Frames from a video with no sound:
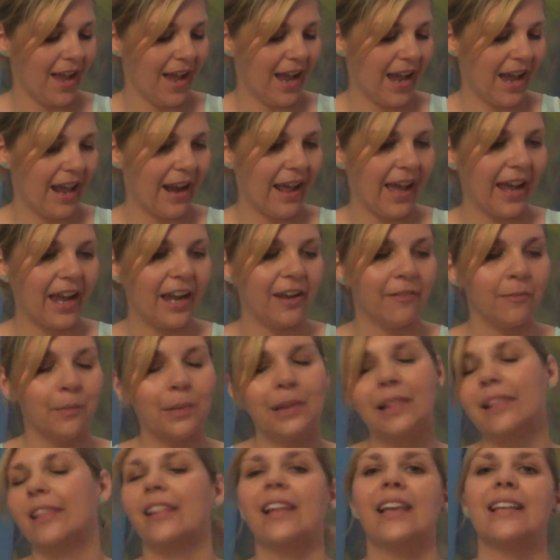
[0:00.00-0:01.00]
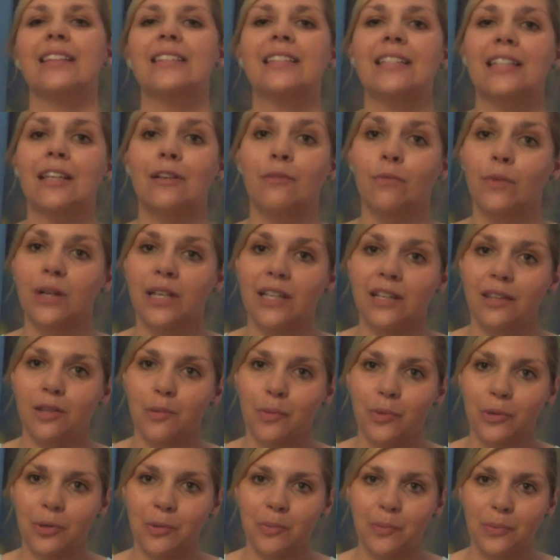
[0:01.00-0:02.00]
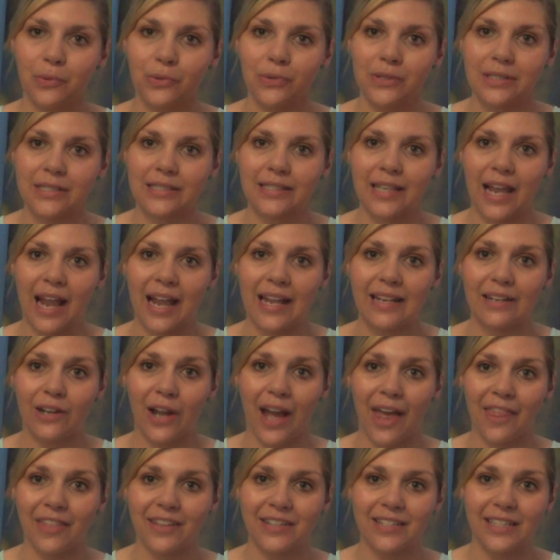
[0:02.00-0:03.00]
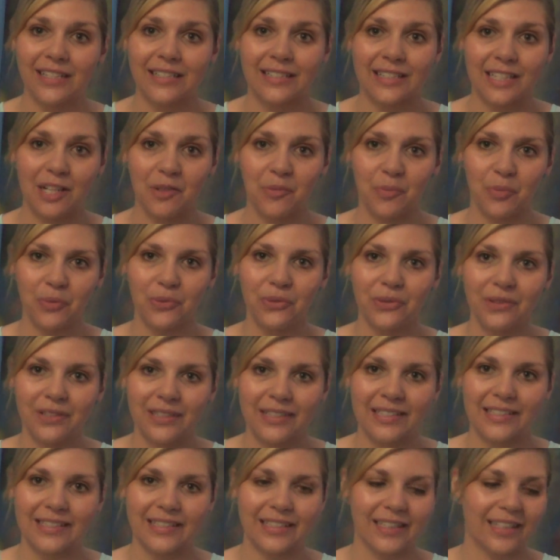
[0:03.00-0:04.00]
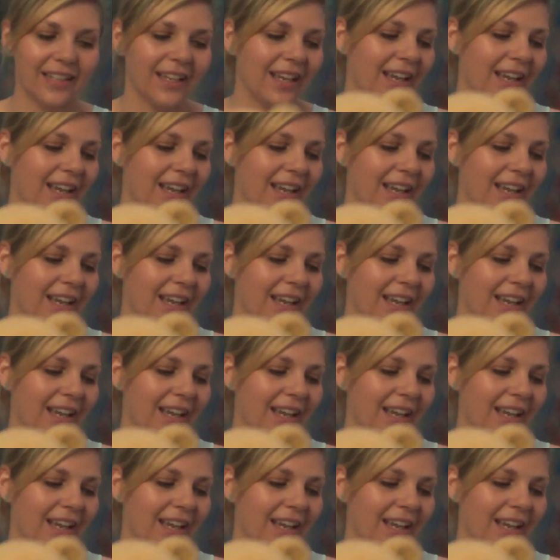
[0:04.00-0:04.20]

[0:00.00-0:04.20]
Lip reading: And I have plenty of Winnie the Pooh books and other Disney books.